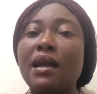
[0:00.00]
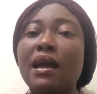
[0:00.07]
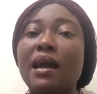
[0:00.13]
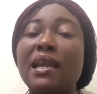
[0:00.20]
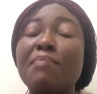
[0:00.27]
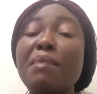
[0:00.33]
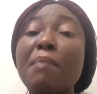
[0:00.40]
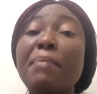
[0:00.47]

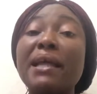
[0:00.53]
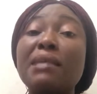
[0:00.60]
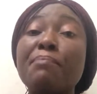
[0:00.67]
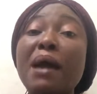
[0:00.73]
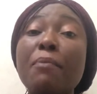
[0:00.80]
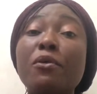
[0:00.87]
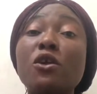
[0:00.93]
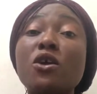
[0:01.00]
Remember, the
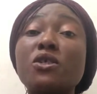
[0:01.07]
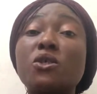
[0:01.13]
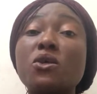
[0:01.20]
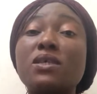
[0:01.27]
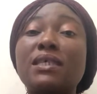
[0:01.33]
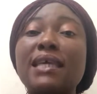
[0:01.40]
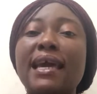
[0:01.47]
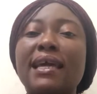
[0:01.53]
Bible also
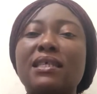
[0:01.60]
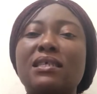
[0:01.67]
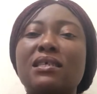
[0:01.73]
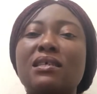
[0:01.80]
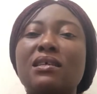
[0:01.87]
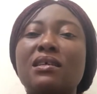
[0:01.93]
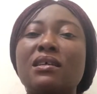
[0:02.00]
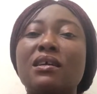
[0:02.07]
said,
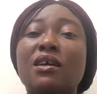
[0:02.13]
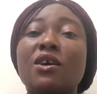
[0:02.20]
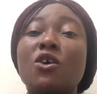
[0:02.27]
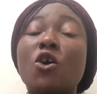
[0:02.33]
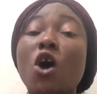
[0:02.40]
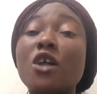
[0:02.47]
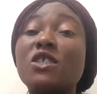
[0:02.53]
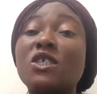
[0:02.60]

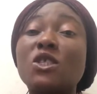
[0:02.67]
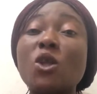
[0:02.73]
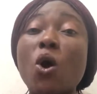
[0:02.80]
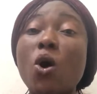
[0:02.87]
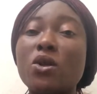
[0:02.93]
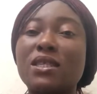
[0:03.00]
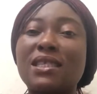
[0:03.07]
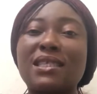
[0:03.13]
God's
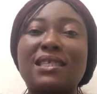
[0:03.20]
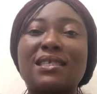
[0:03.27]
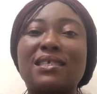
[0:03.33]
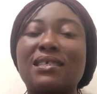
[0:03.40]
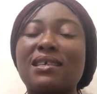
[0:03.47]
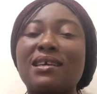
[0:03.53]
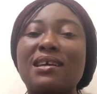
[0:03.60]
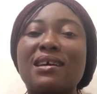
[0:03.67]
thoughts